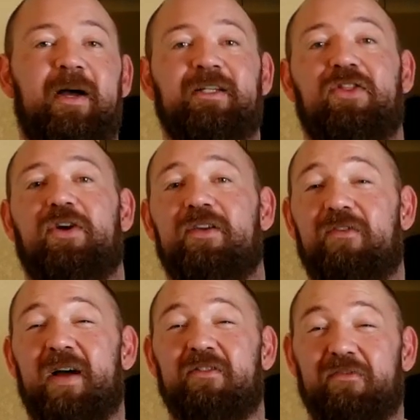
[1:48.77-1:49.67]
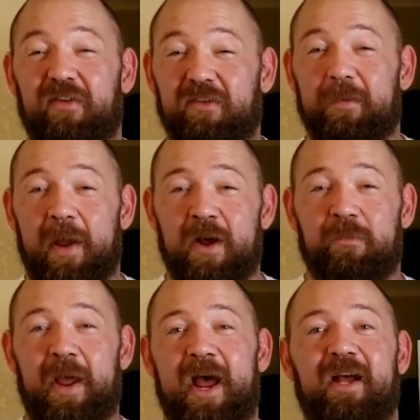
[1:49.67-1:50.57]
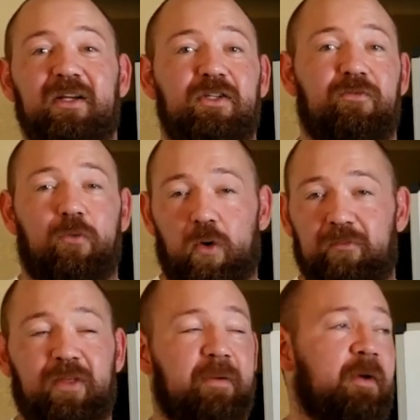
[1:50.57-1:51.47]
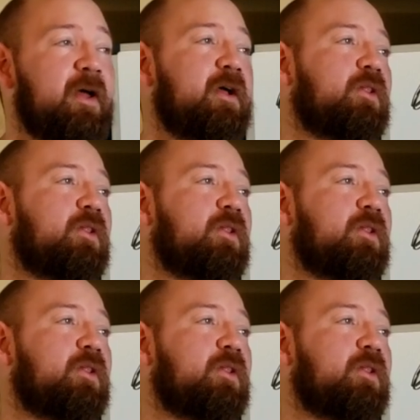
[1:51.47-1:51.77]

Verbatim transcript: Mine's 35 to 50 pound bags, four of them.